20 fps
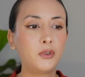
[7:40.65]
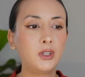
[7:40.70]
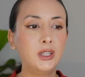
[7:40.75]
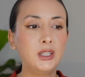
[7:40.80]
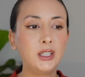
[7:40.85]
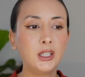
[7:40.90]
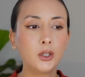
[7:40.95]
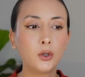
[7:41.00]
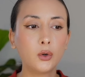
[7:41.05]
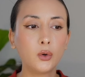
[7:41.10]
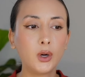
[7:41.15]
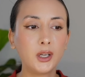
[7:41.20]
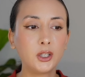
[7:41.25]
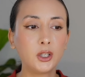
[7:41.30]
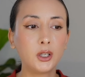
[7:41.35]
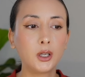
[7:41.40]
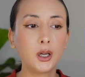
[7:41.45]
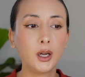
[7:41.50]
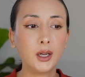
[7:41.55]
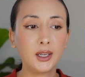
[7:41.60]
Leo
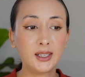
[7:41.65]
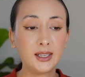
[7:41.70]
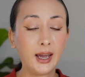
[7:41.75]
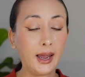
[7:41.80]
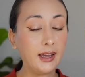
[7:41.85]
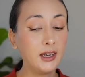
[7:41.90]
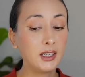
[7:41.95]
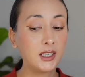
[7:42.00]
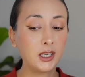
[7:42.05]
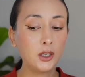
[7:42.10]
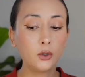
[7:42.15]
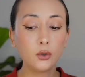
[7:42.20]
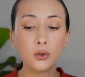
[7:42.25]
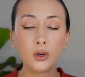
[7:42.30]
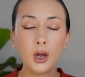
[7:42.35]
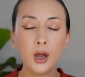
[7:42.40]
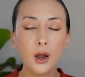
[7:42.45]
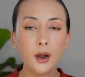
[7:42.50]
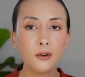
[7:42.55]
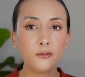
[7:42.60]
and Kairyu,